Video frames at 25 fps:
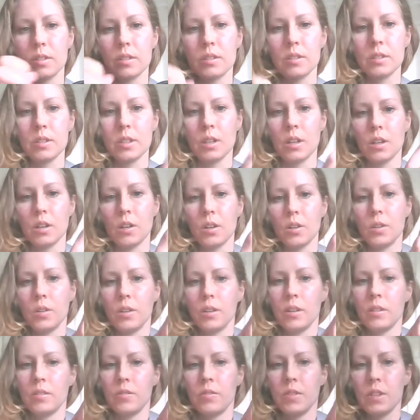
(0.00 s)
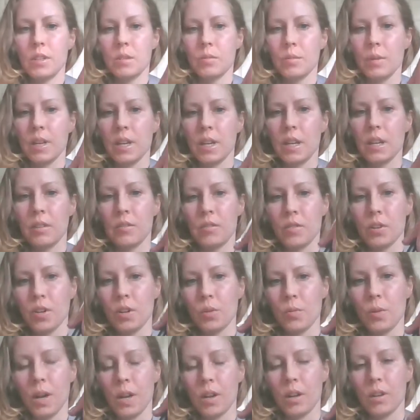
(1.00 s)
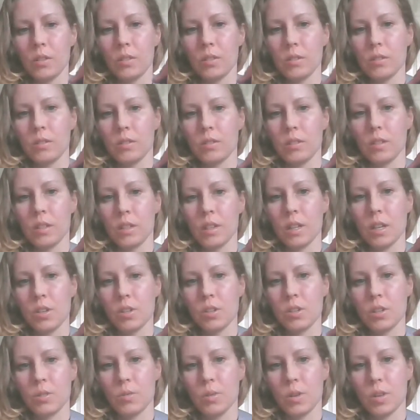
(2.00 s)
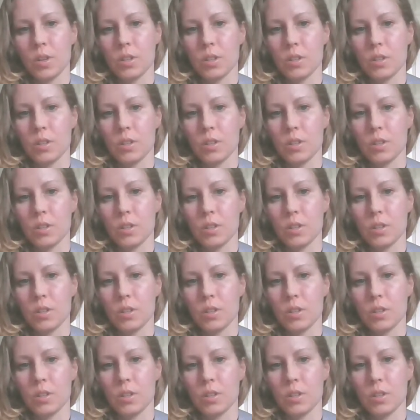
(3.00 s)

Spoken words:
So, and it fits my hand very well. And I usually wear a